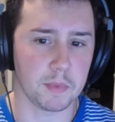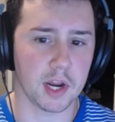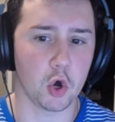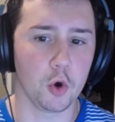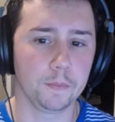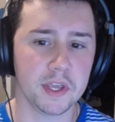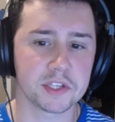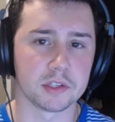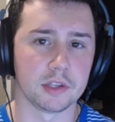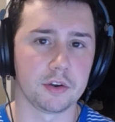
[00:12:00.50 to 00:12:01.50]
but I hope
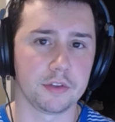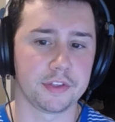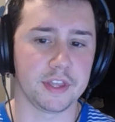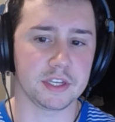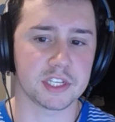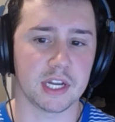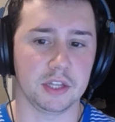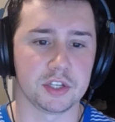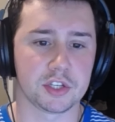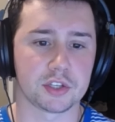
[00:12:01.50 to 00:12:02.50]
these little things can at
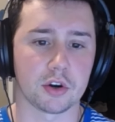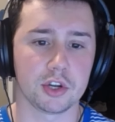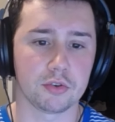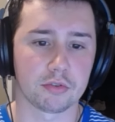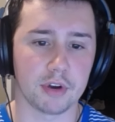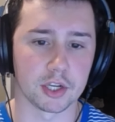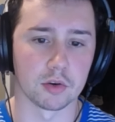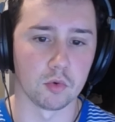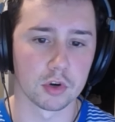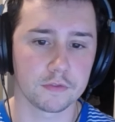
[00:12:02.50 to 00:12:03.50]
least start you creating a
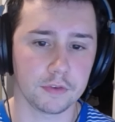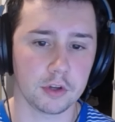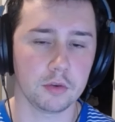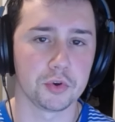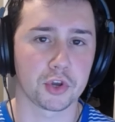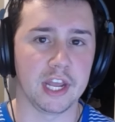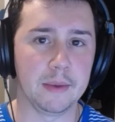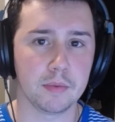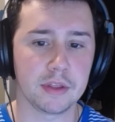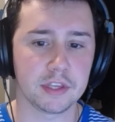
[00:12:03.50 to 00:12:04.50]
workflow where you can
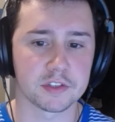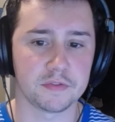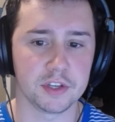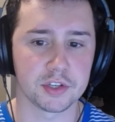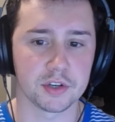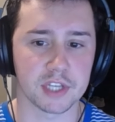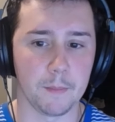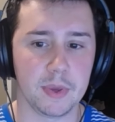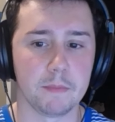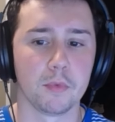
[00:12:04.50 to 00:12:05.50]
implement these features and
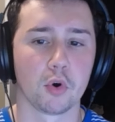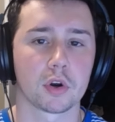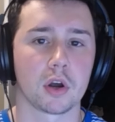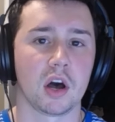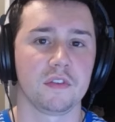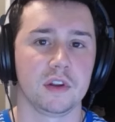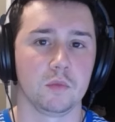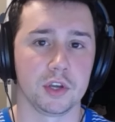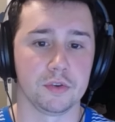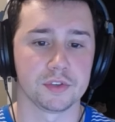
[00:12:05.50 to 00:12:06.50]
be more confident
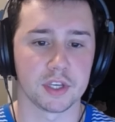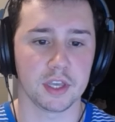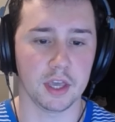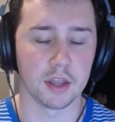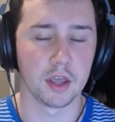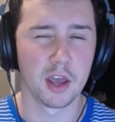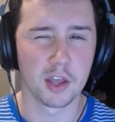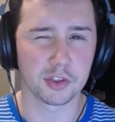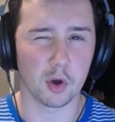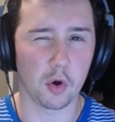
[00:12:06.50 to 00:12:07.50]
while using Git.
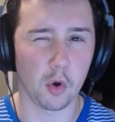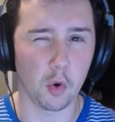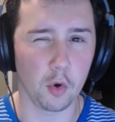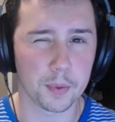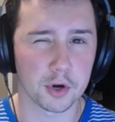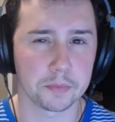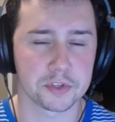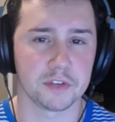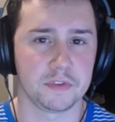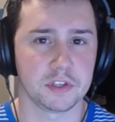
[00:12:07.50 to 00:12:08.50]
The whole
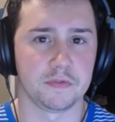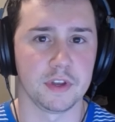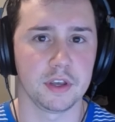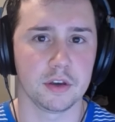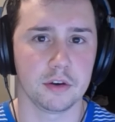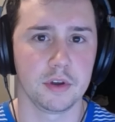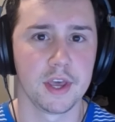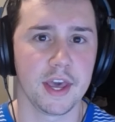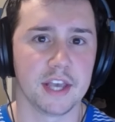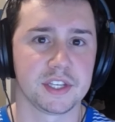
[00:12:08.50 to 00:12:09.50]
purpose of this video
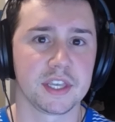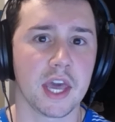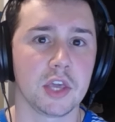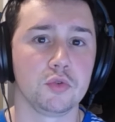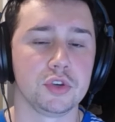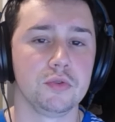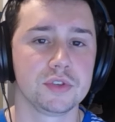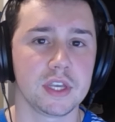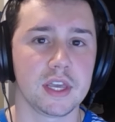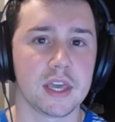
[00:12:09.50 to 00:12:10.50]
is to get you
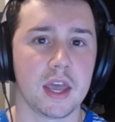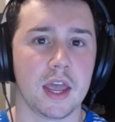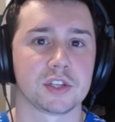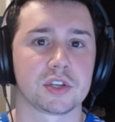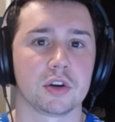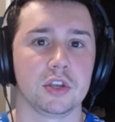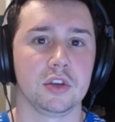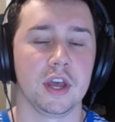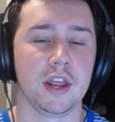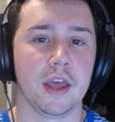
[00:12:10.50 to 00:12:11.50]
using Git and start
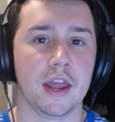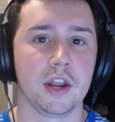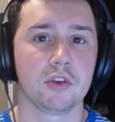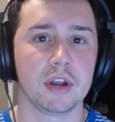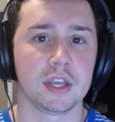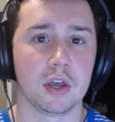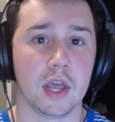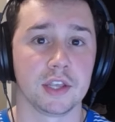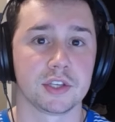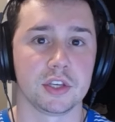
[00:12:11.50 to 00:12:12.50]
integrating it
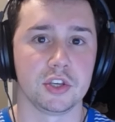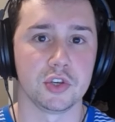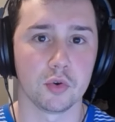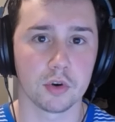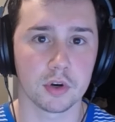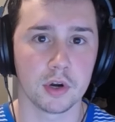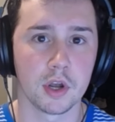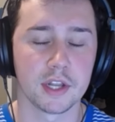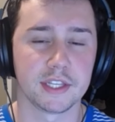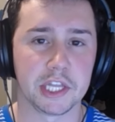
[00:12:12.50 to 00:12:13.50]
into your
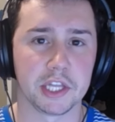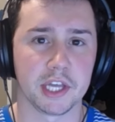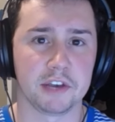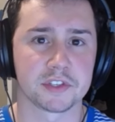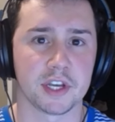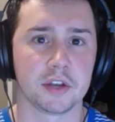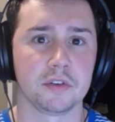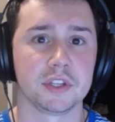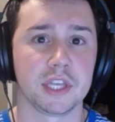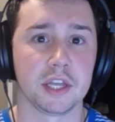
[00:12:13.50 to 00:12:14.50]
daily life cycle
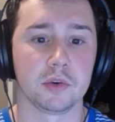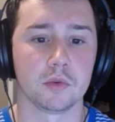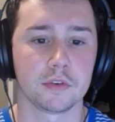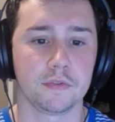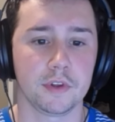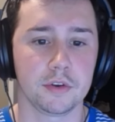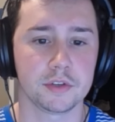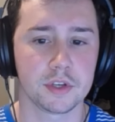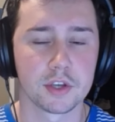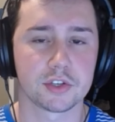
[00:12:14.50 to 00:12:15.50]
and daily
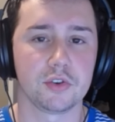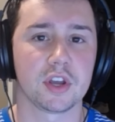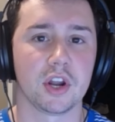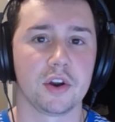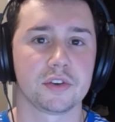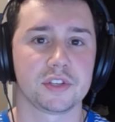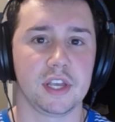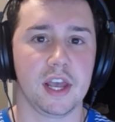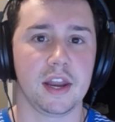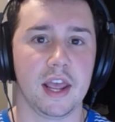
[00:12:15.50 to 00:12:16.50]
workflows so you can
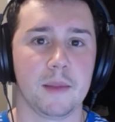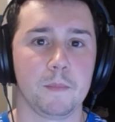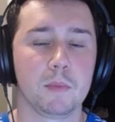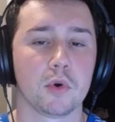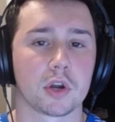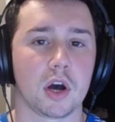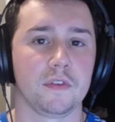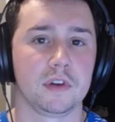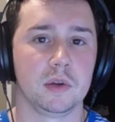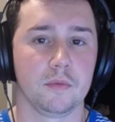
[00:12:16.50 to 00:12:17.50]
understand and be more
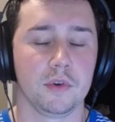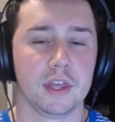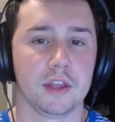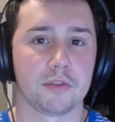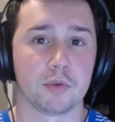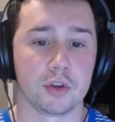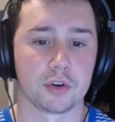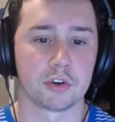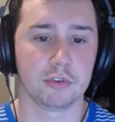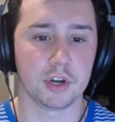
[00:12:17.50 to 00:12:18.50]
confident with it throughout your
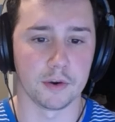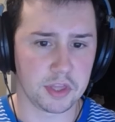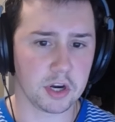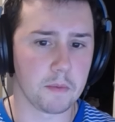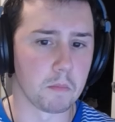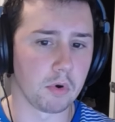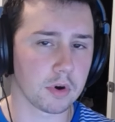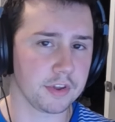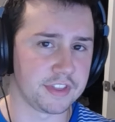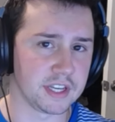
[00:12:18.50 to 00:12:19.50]
career. There are
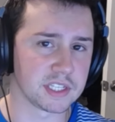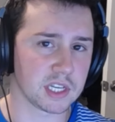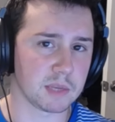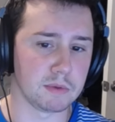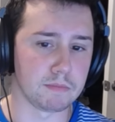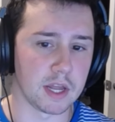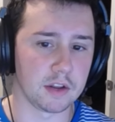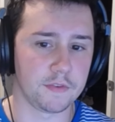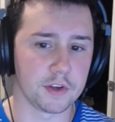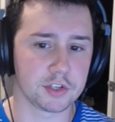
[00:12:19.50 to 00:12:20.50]
more things that can be
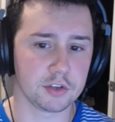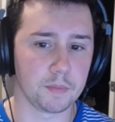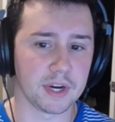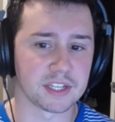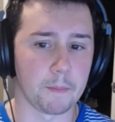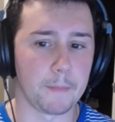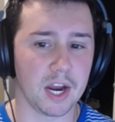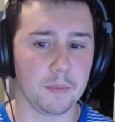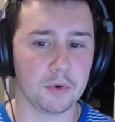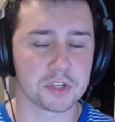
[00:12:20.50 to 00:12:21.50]
beneficial, but as a
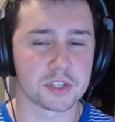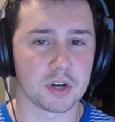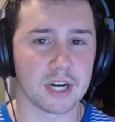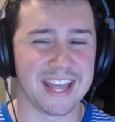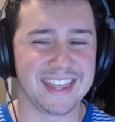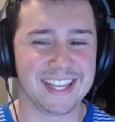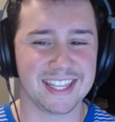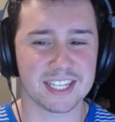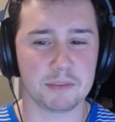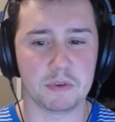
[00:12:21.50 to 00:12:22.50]
bare-bones start, I think
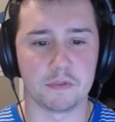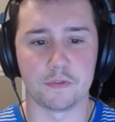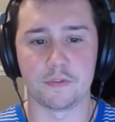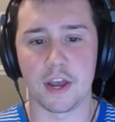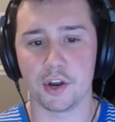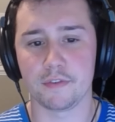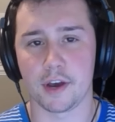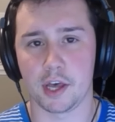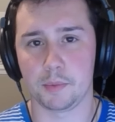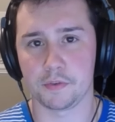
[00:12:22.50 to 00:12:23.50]
this can be very
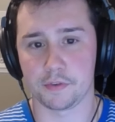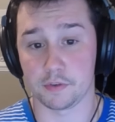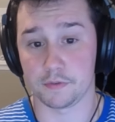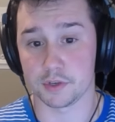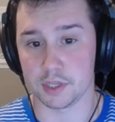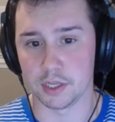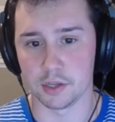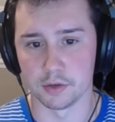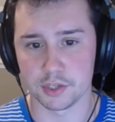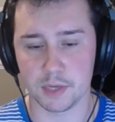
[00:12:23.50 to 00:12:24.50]
valuable for your first
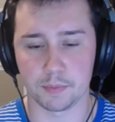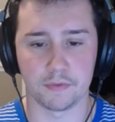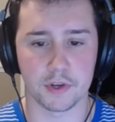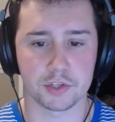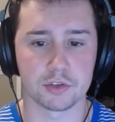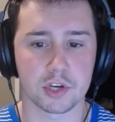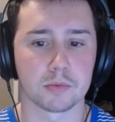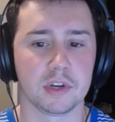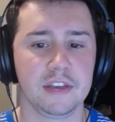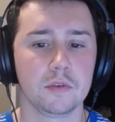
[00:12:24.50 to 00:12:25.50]
internship, professional job,
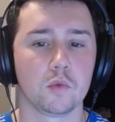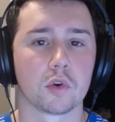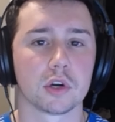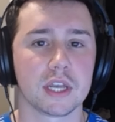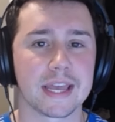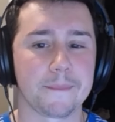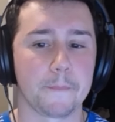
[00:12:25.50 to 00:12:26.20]
or even working in